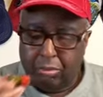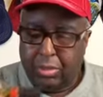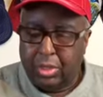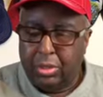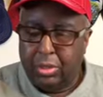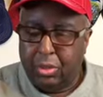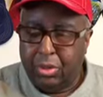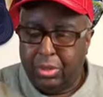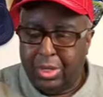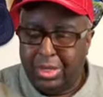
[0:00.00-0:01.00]
that's an
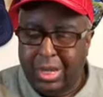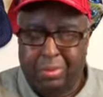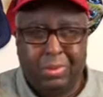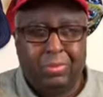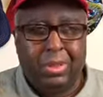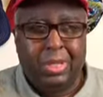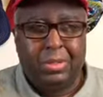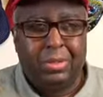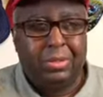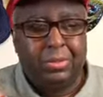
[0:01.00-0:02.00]
earthy type of
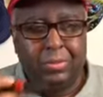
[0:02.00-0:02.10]
leather.